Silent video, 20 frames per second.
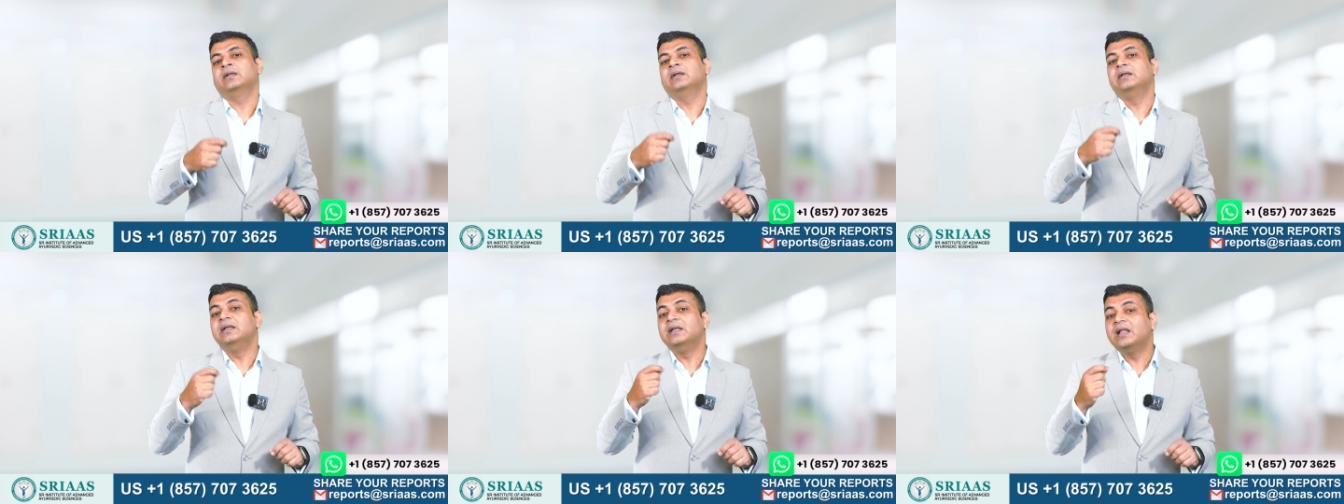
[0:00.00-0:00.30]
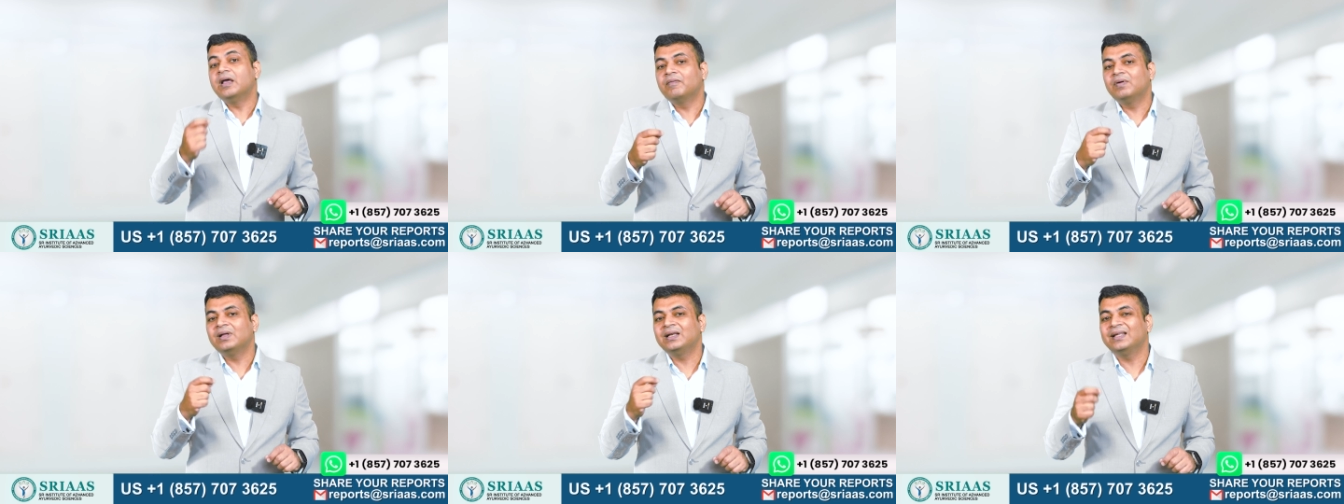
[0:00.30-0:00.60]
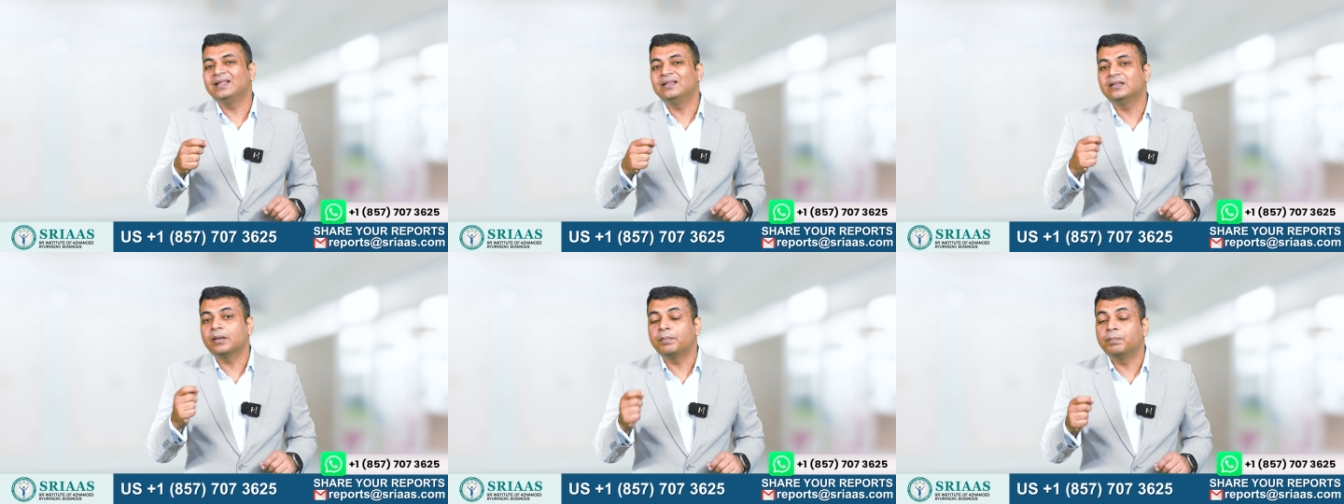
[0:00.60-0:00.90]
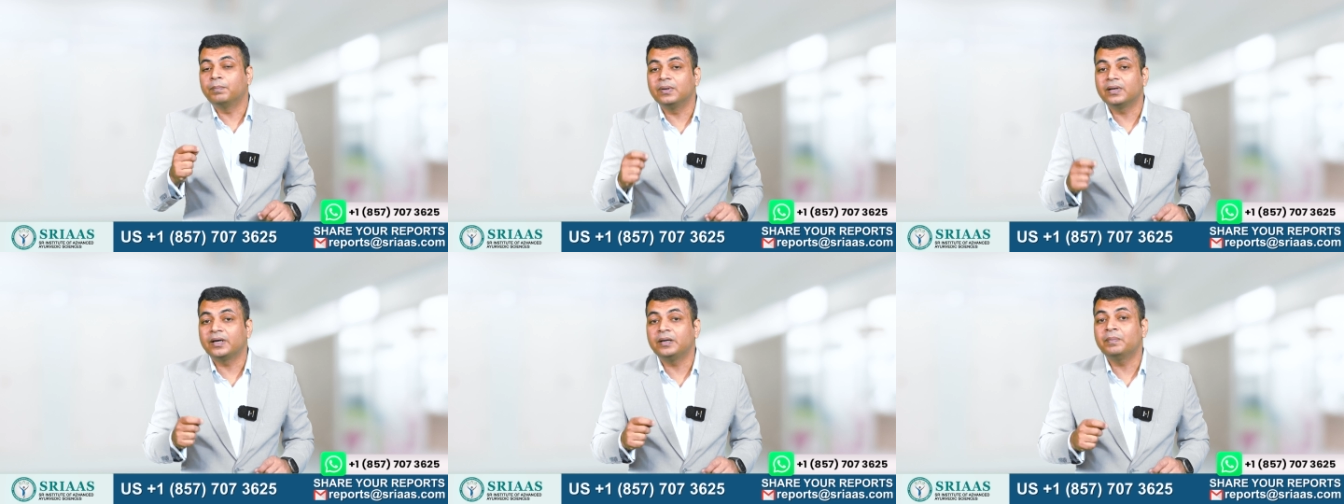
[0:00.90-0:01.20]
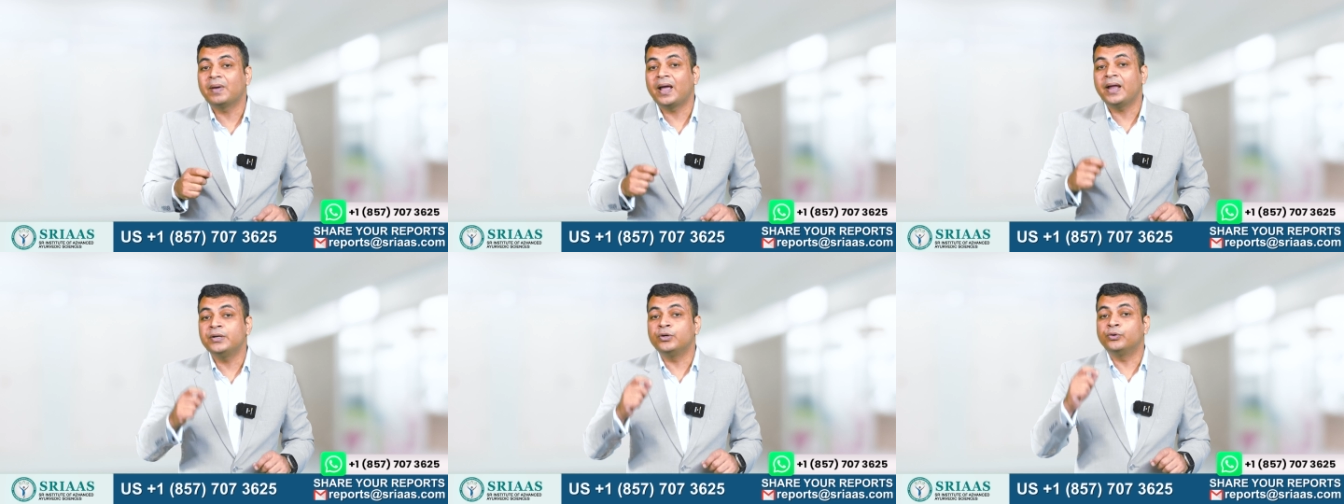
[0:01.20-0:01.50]
level in the
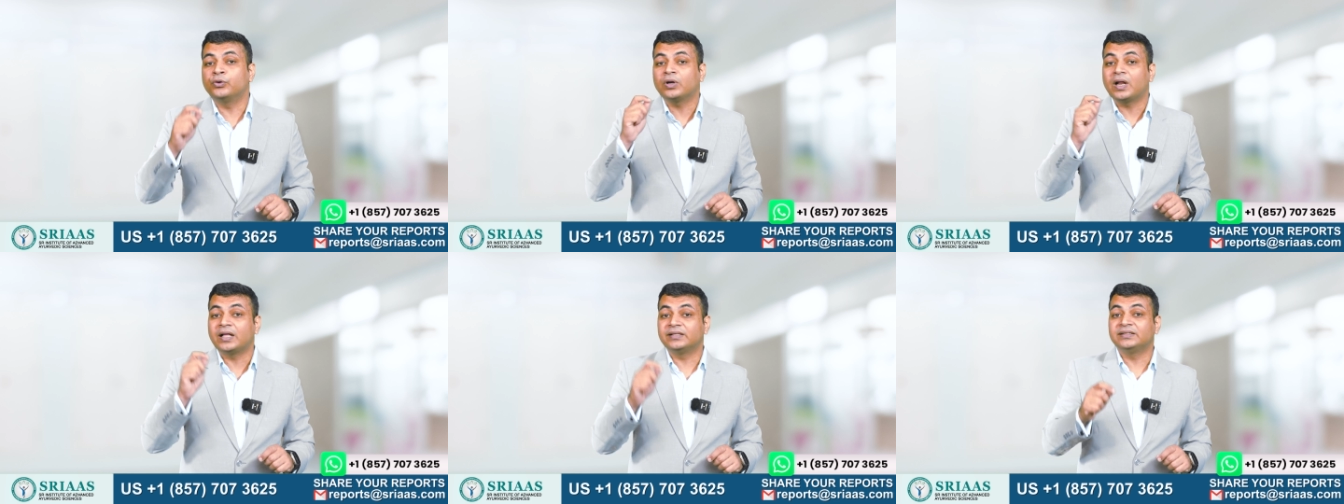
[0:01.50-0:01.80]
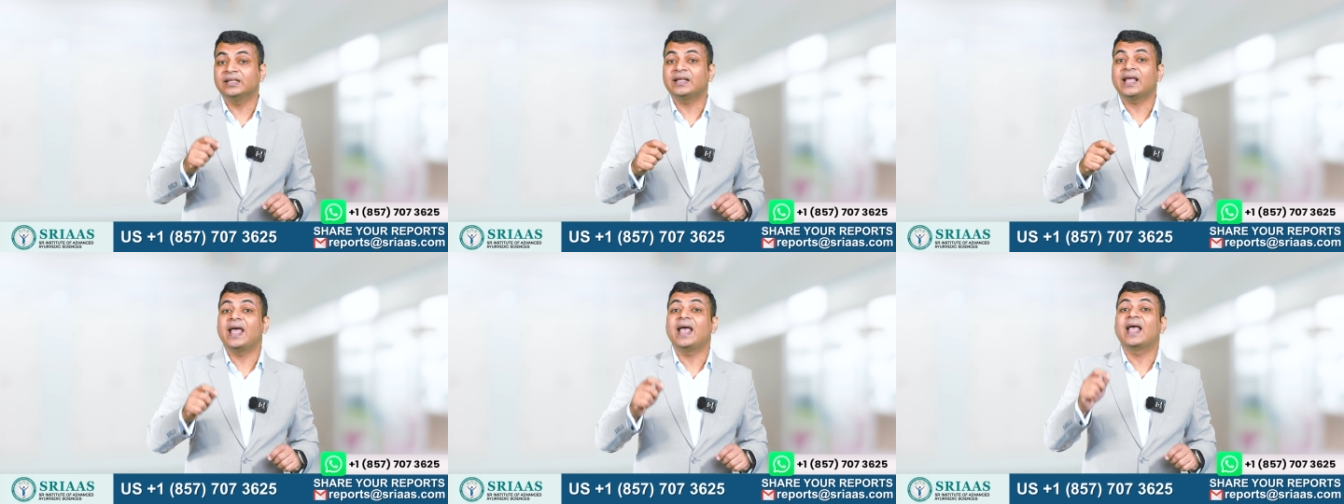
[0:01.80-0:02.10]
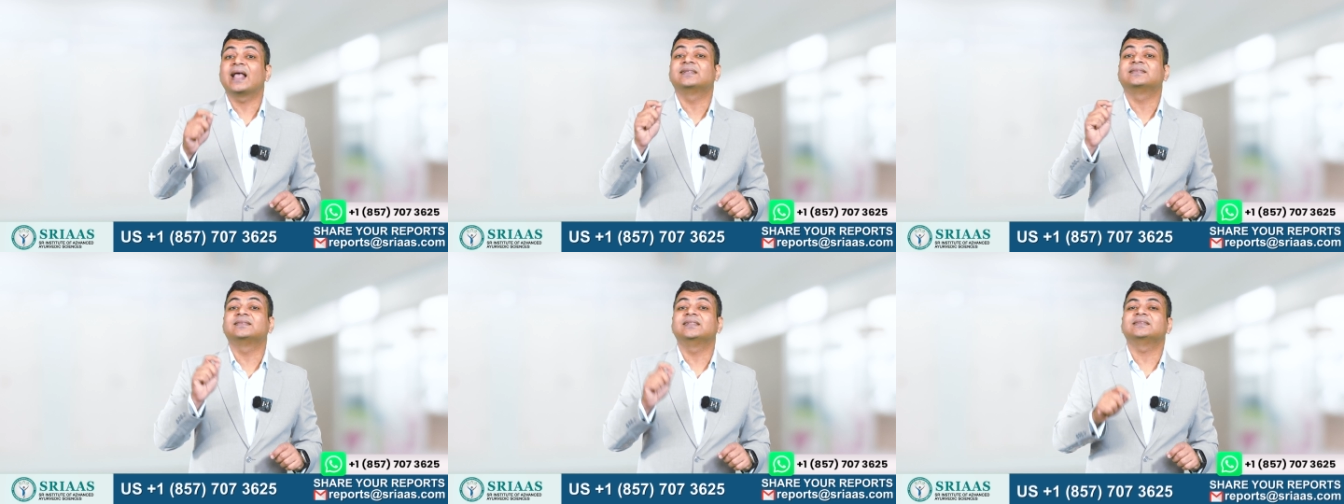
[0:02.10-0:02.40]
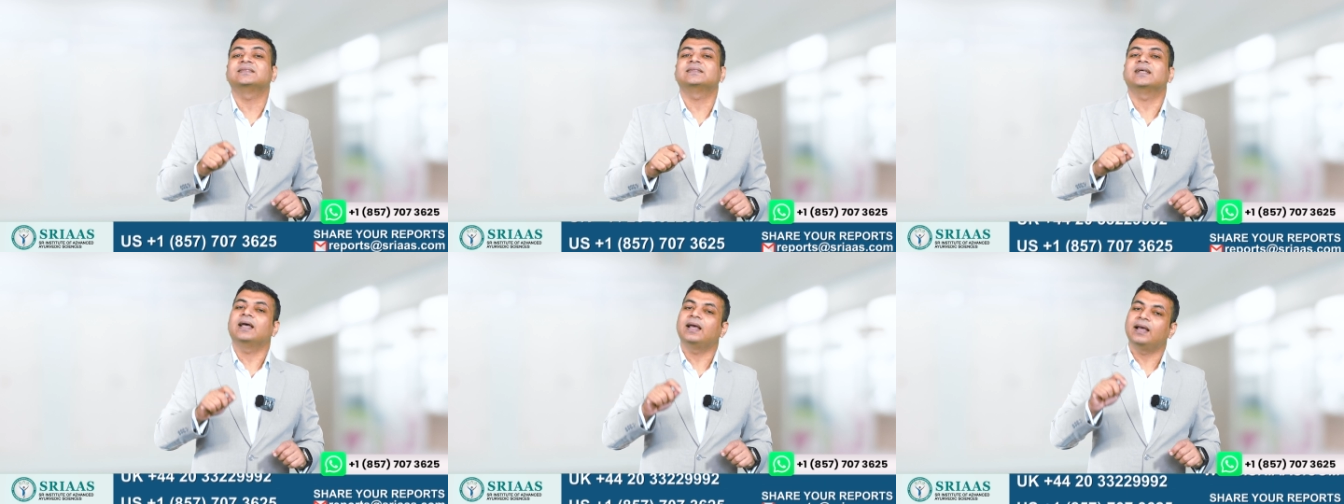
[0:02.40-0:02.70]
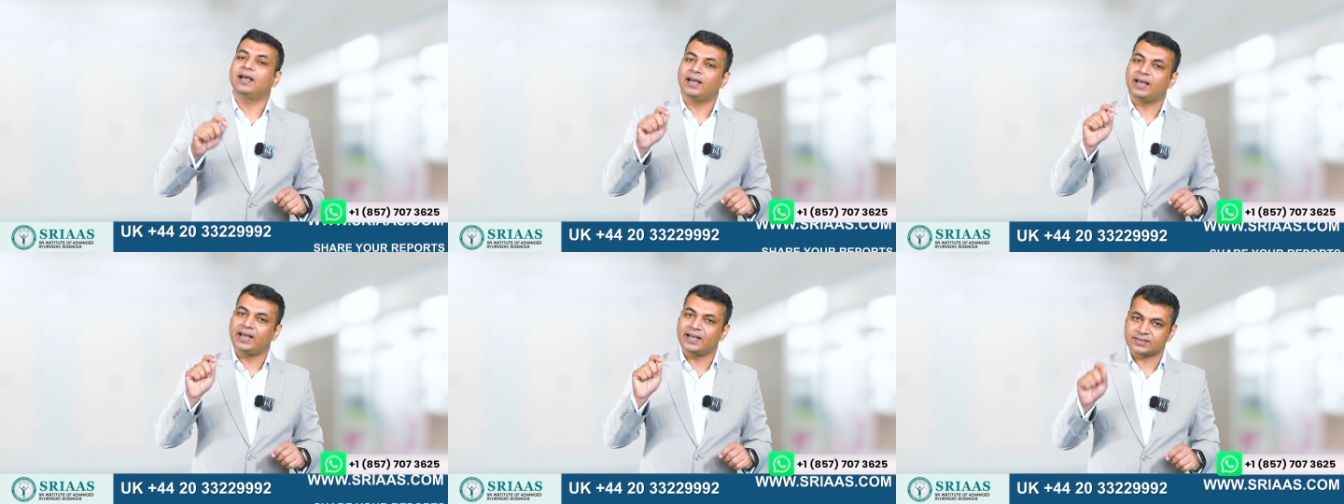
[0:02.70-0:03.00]
blood by neutralizing excess
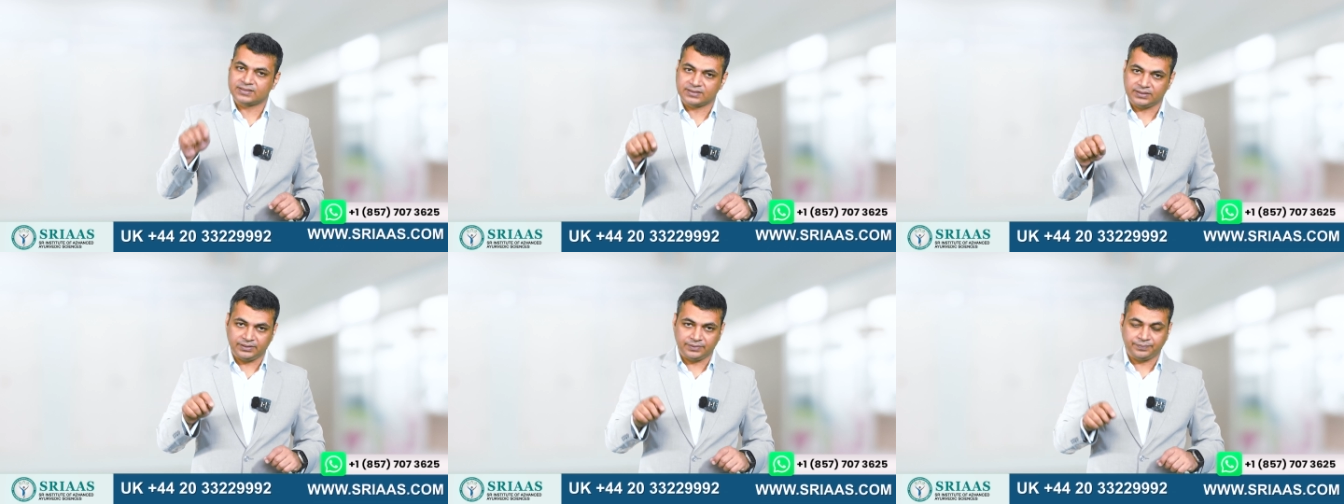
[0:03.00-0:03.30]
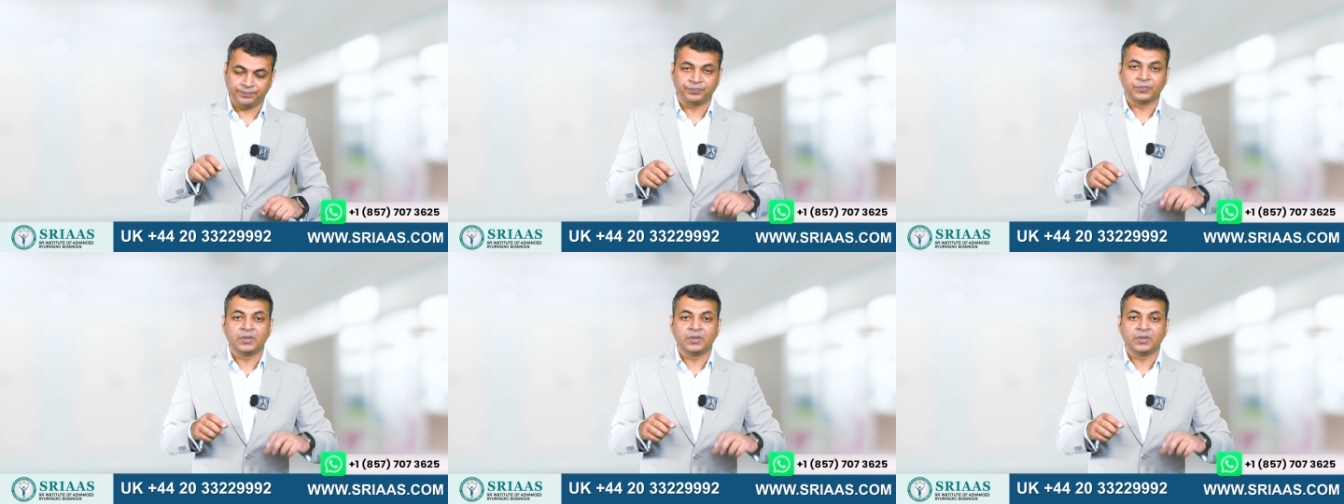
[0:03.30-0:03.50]
acid.